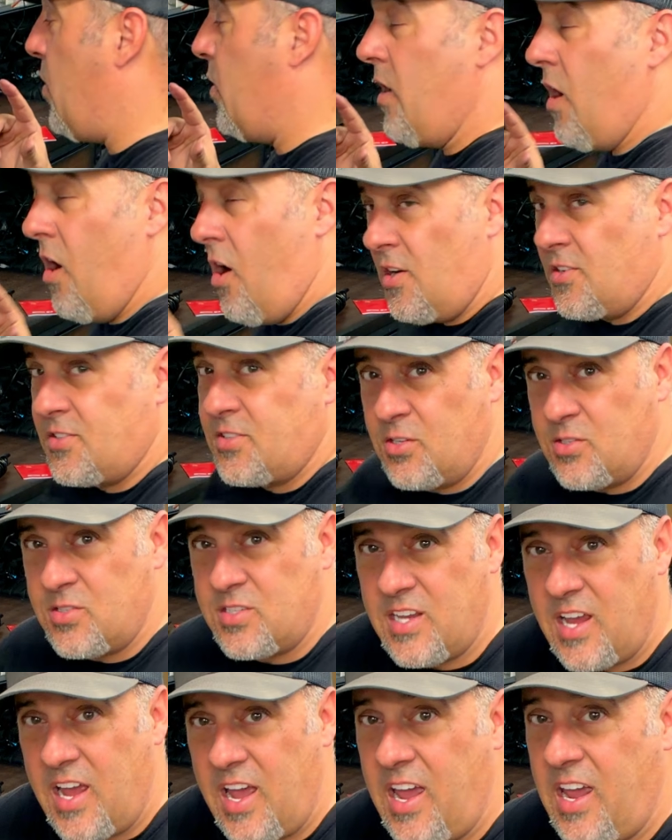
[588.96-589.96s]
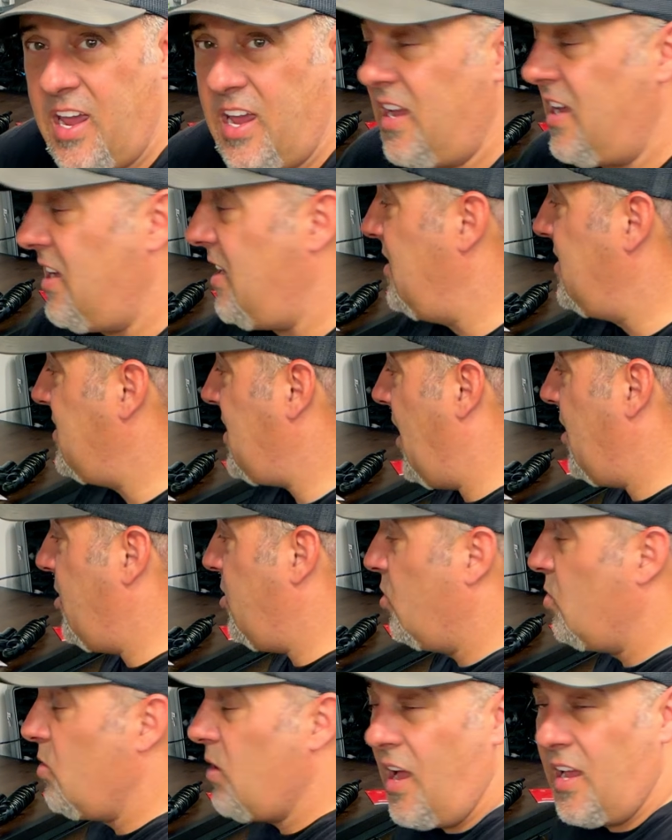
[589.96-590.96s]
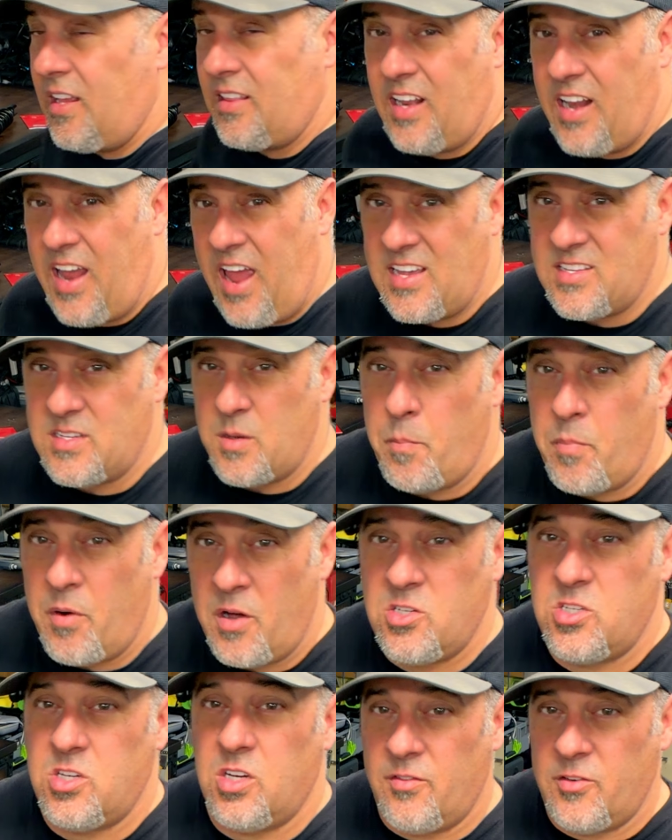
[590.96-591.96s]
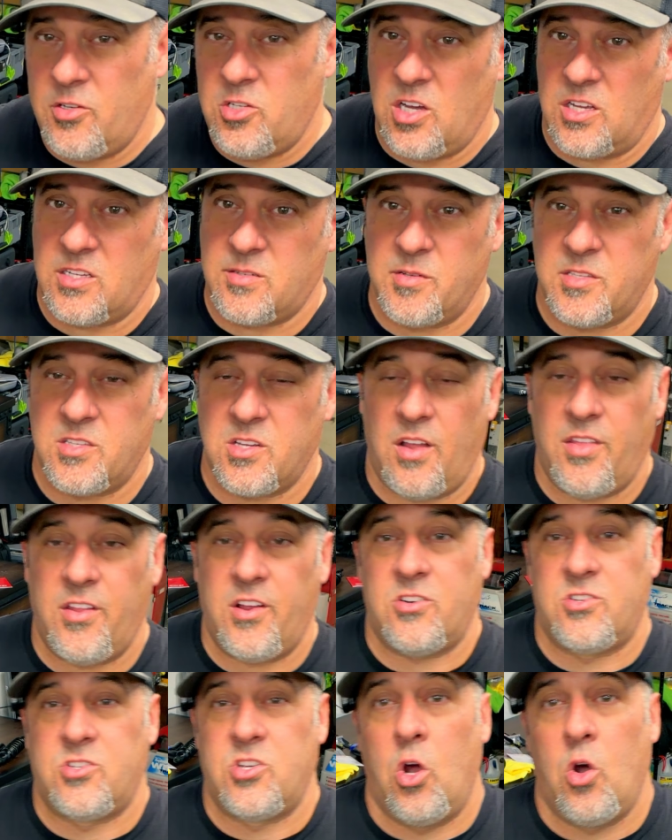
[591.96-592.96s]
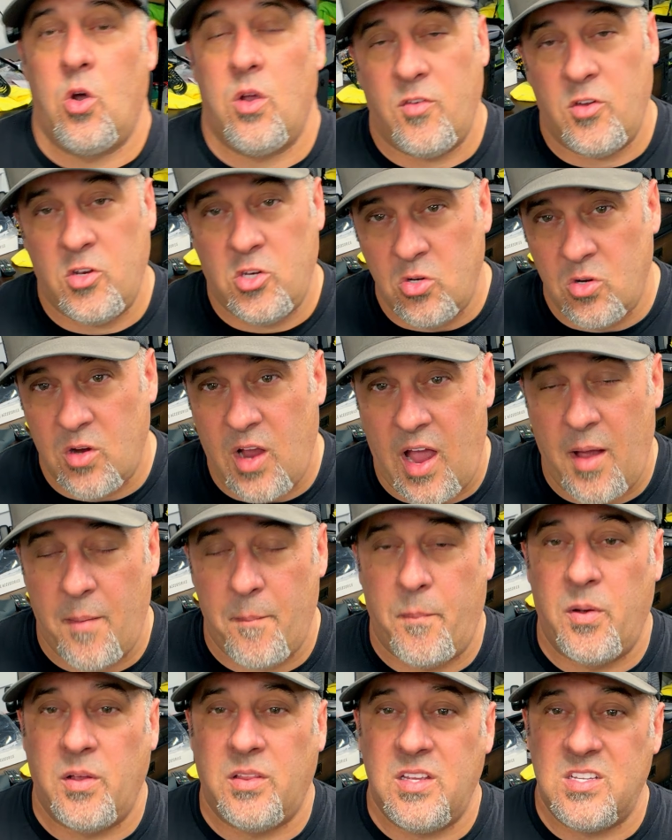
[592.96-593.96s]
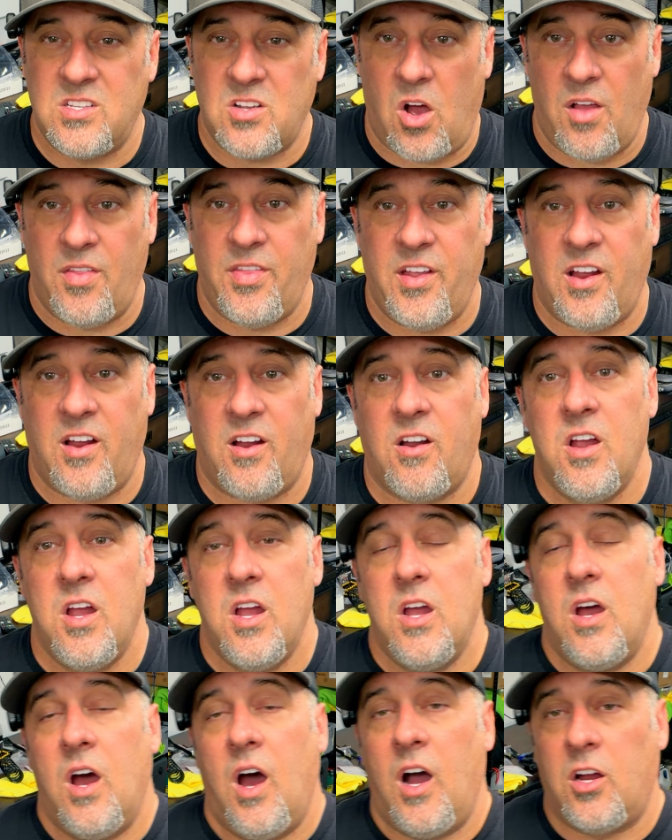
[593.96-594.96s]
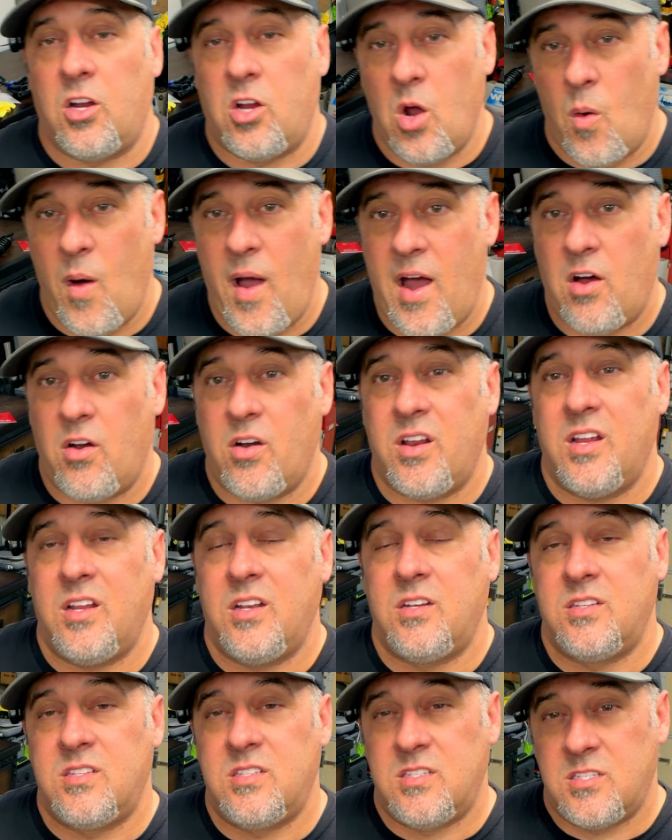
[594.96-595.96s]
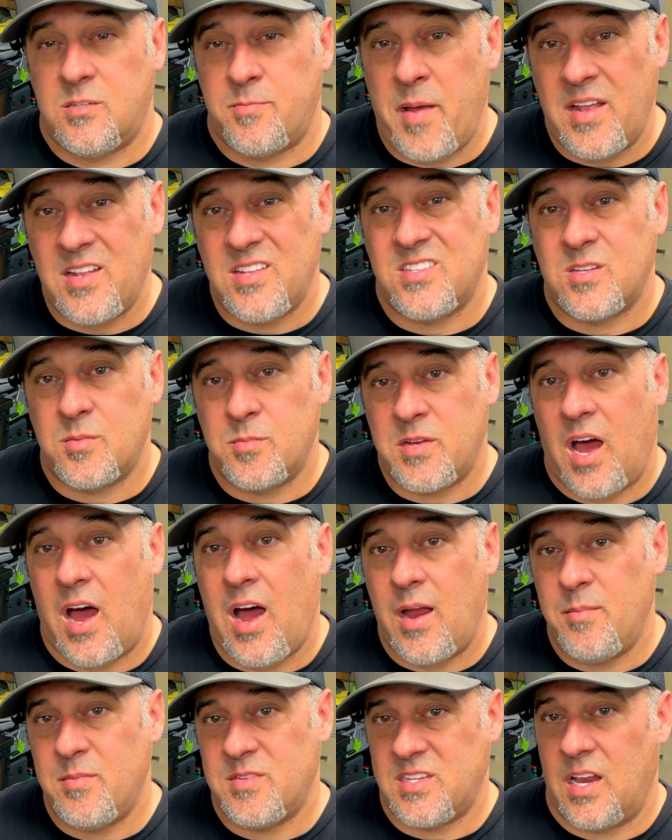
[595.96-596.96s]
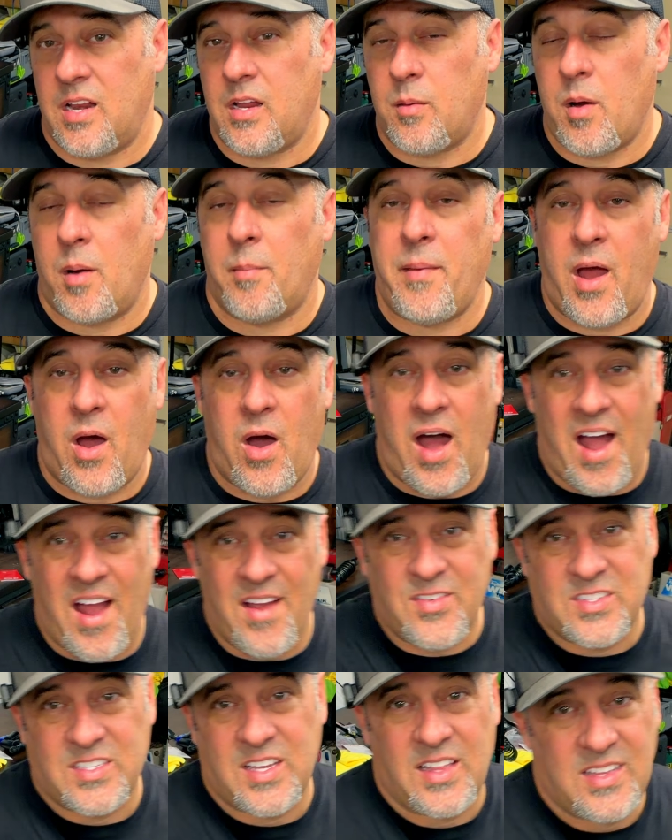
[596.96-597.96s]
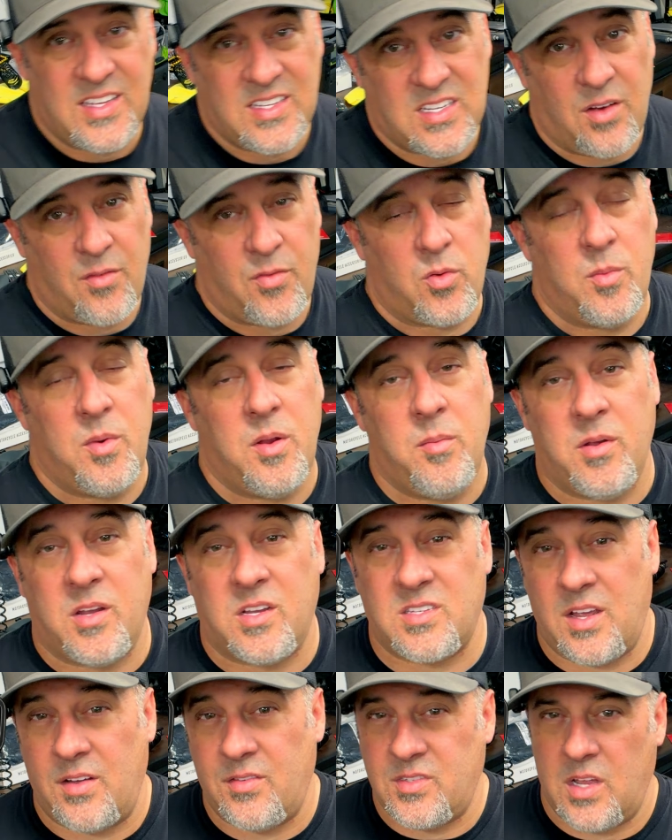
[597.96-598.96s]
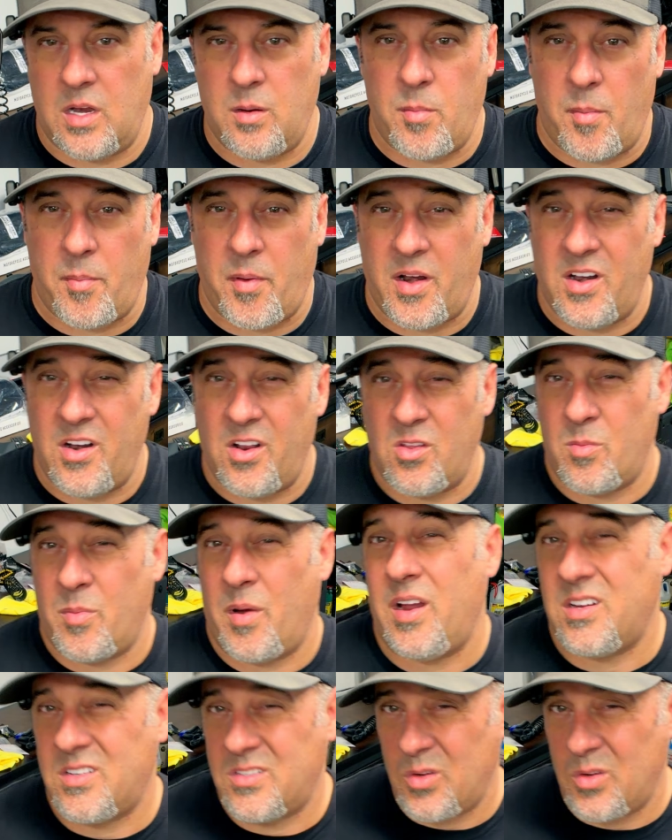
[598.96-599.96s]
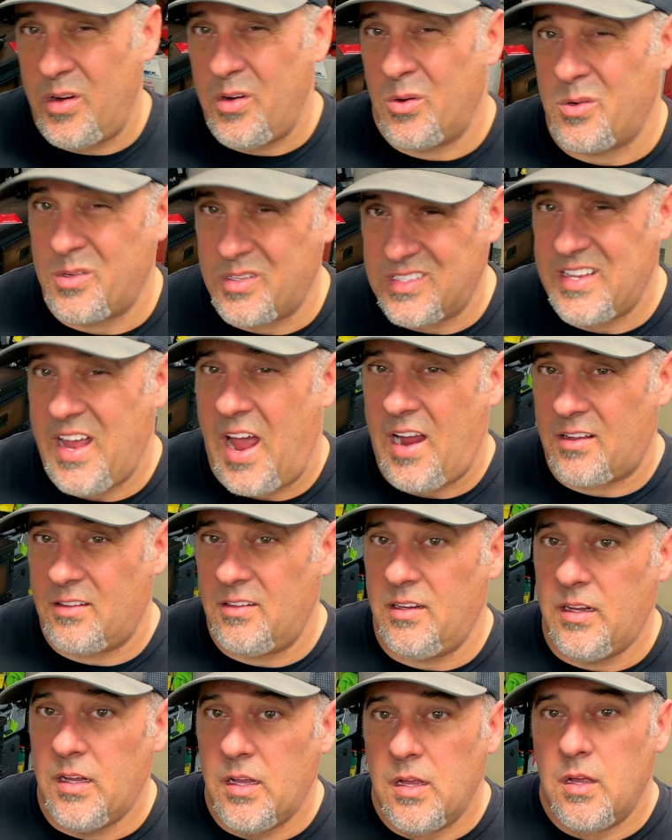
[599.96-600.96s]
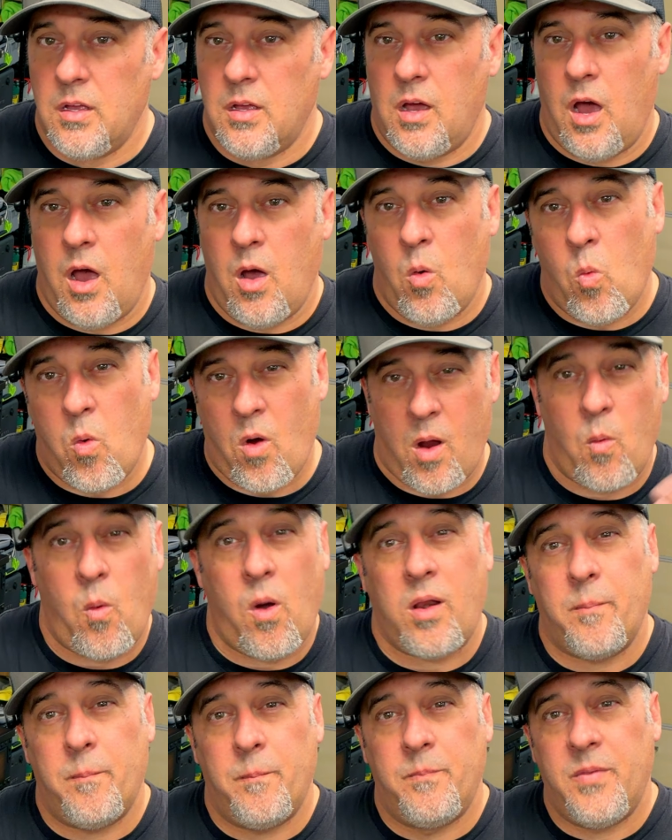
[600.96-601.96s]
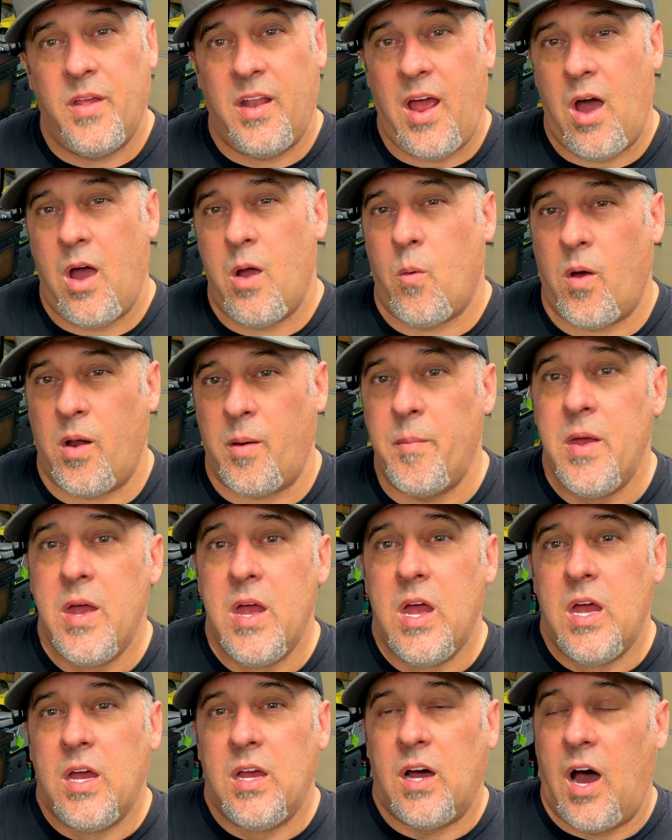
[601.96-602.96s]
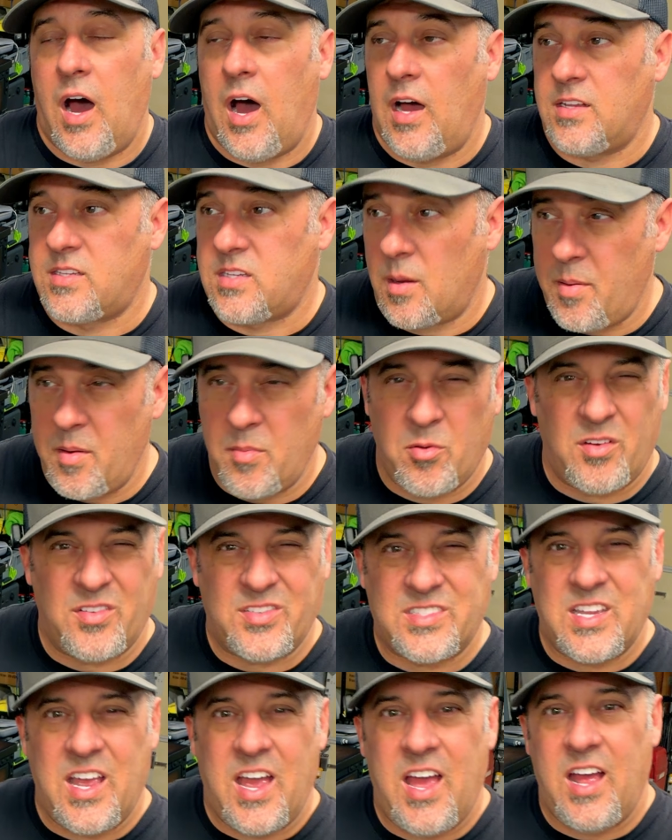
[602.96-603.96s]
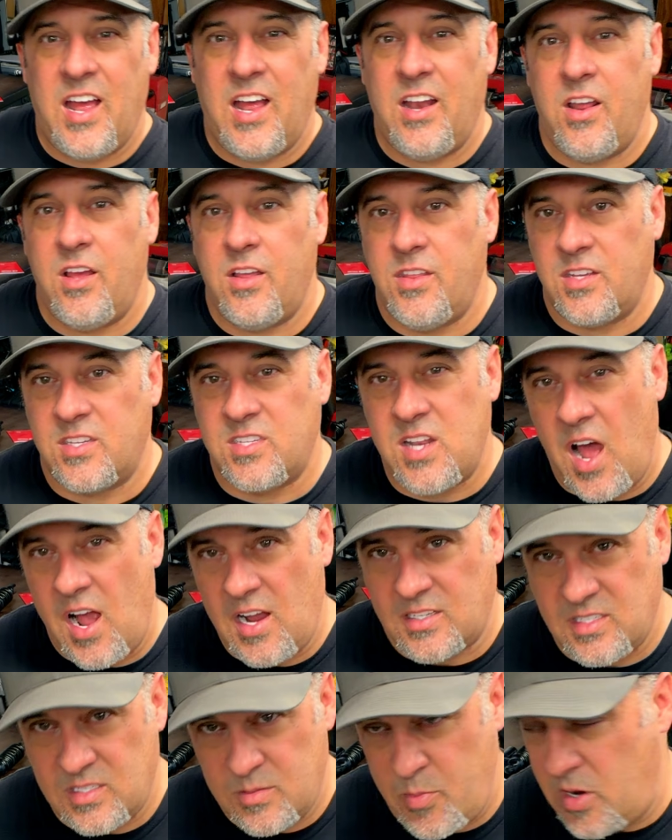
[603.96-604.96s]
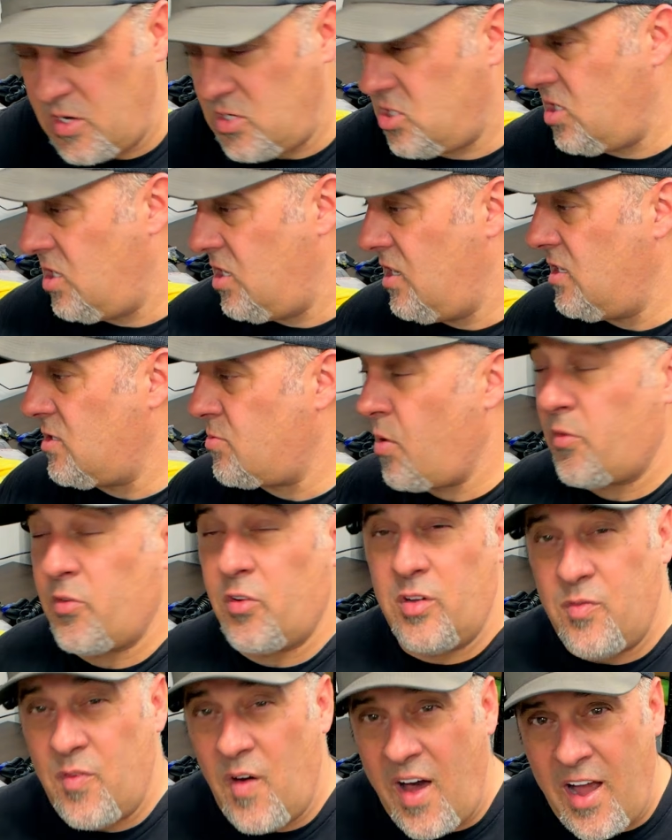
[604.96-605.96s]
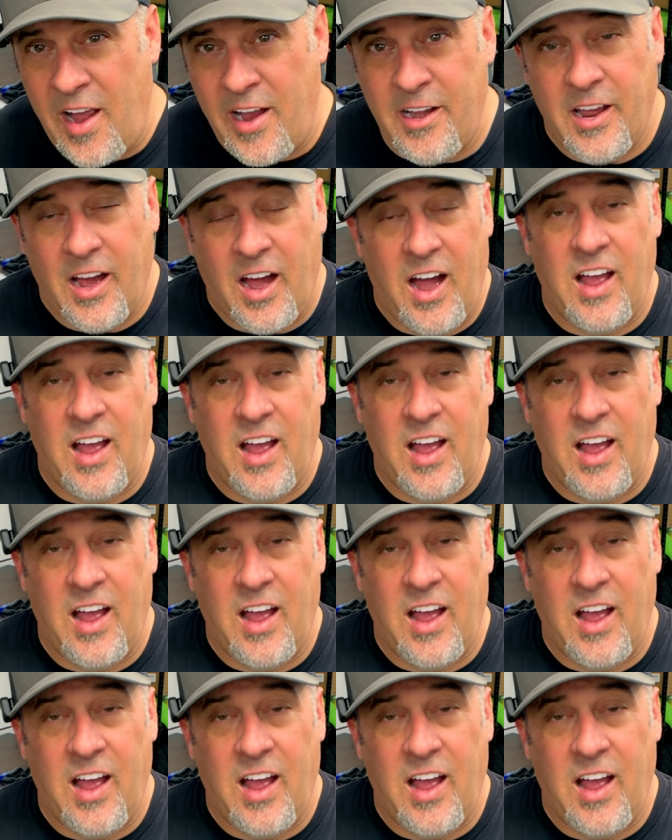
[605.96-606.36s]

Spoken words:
would also say is I do like that it has a bunch of adjustments on there. So if you do put these on there, go out and spend some time setting them up. Now, I've set these up for me because I've set them up on another bike, know exactly where I want them and how I want them. Some people have said the stock suspension is perfectly fine.